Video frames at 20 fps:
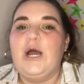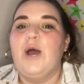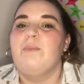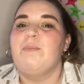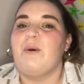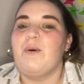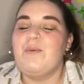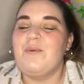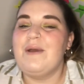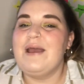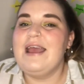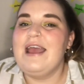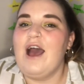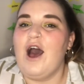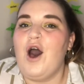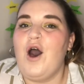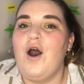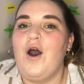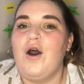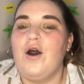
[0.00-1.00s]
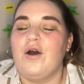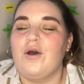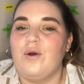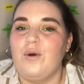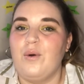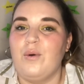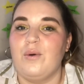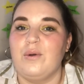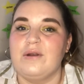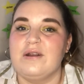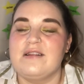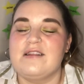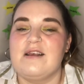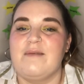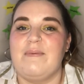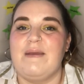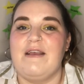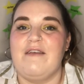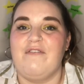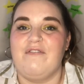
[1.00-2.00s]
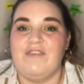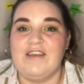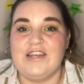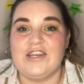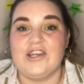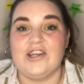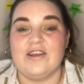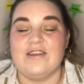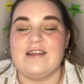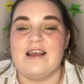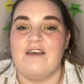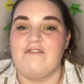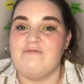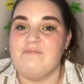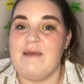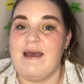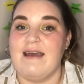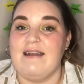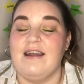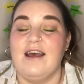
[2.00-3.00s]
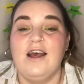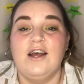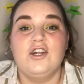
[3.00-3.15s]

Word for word: but we are called to be fishers of men,